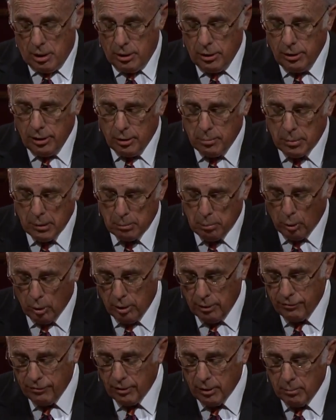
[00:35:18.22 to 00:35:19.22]
You need to be
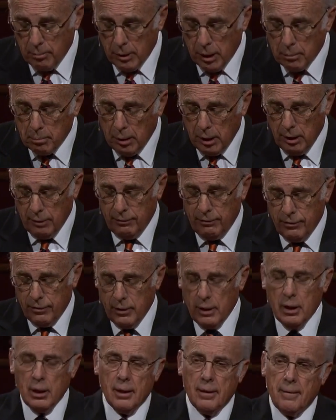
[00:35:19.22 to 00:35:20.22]
born from
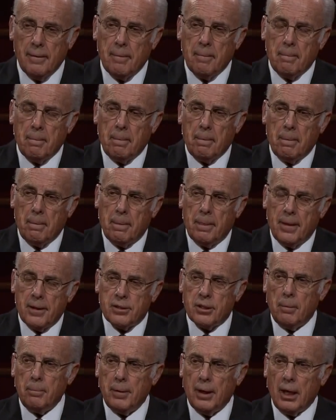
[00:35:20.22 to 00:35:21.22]
above.
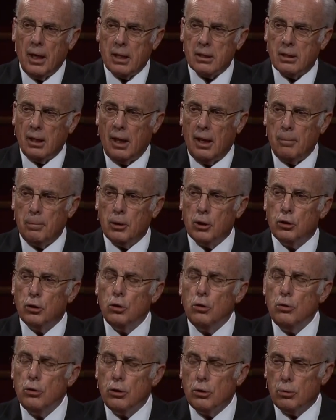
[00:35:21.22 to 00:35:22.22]
Something has to happen
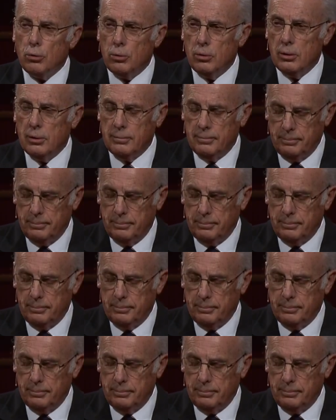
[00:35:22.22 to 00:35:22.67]
to you